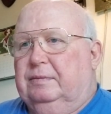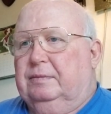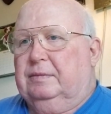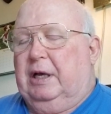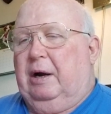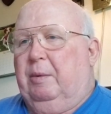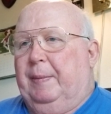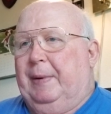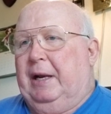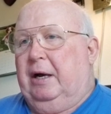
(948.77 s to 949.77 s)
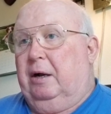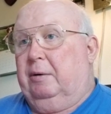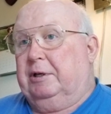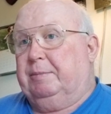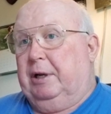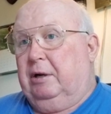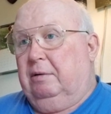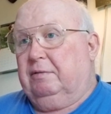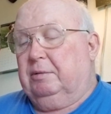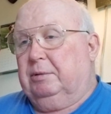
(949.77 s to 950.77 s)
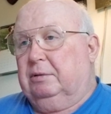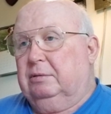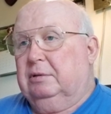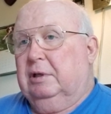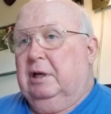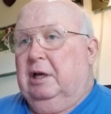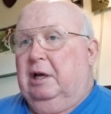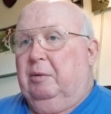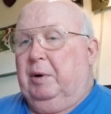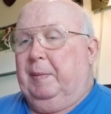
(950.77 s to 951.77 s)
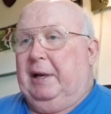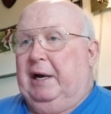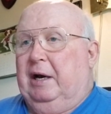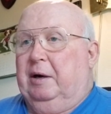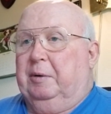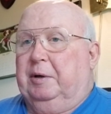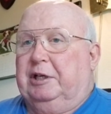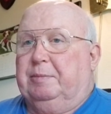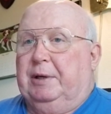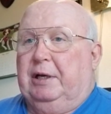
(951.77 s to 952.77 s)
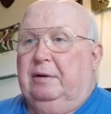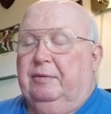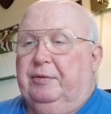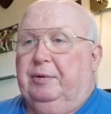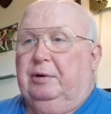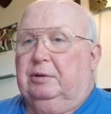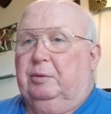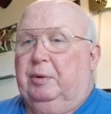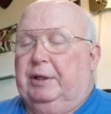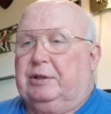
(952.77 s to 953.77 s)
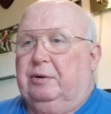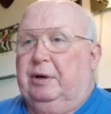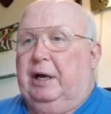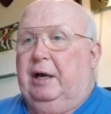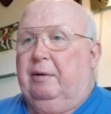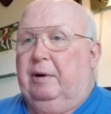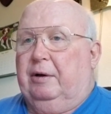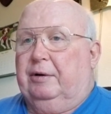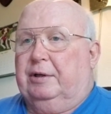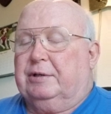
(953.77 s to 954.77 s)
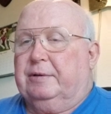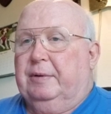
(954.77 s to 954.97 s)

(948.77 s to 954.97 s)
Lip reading: Now, we may not always be comfortable. We may not always be thrilled with what's going on around us,